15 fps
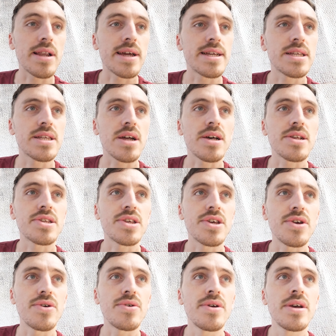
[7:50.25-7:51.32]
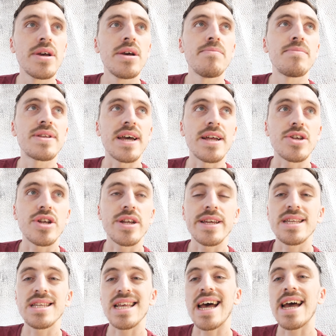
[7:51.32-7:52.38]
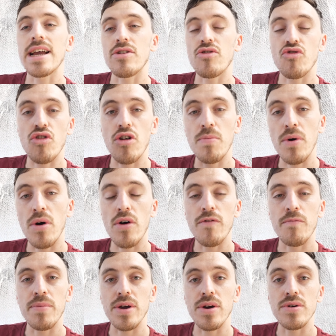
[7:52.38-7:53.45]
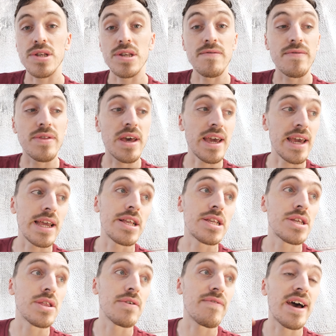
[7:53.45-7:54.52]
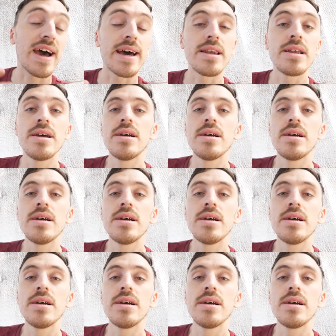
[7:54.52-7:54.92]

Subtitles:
It starts to potentially sag and drop off because of the heat to the van.